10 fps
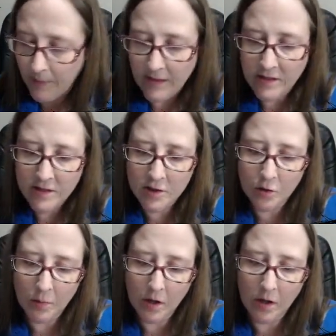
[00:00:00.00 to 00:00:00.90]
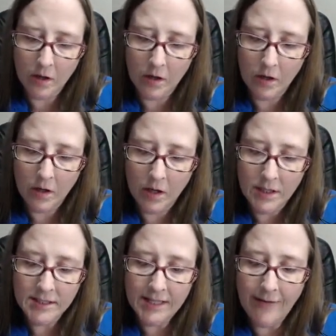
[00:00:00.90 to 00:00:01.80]
Super good.
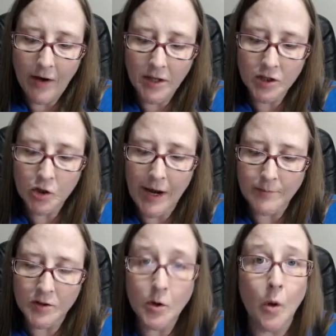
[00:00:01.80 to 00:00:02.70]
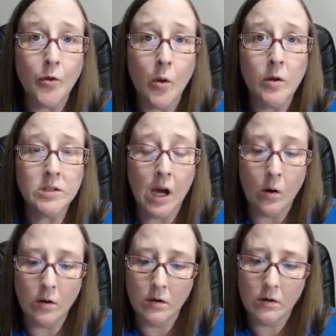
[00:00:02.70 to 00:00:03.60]
Save all your scraps, so don't throw those
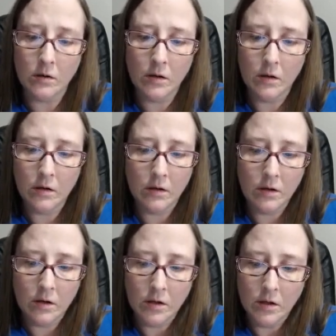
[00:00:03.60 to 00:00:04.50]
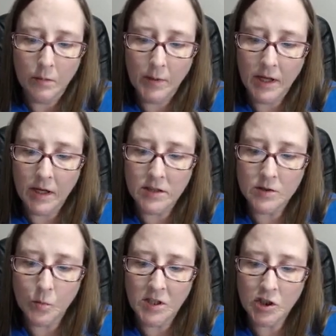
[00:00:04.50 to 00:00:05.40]
out.
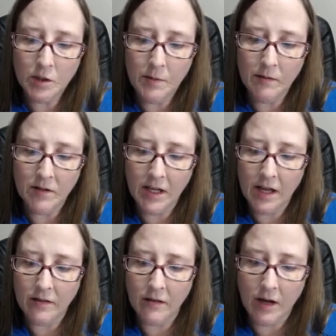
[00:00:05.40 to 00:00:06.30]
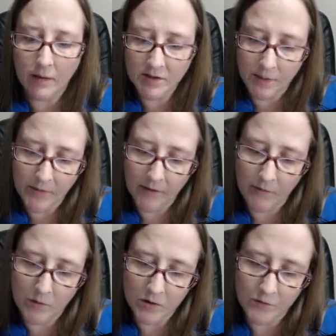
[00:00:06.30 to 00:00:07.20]
Because we should be able to get something
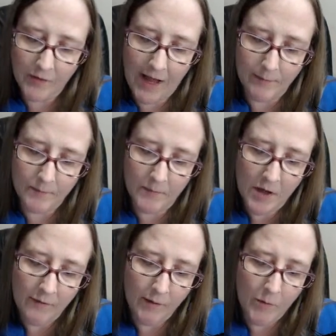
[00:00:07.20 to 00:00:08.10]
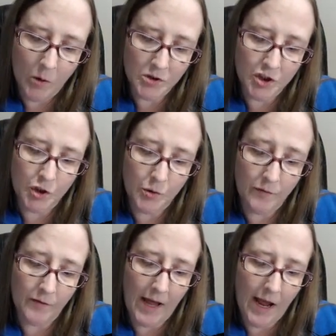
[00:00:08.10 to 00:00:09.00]
from those to do the
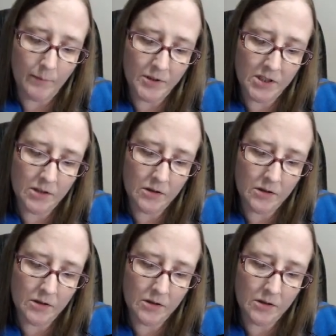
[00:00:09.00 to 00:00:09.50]
flaps.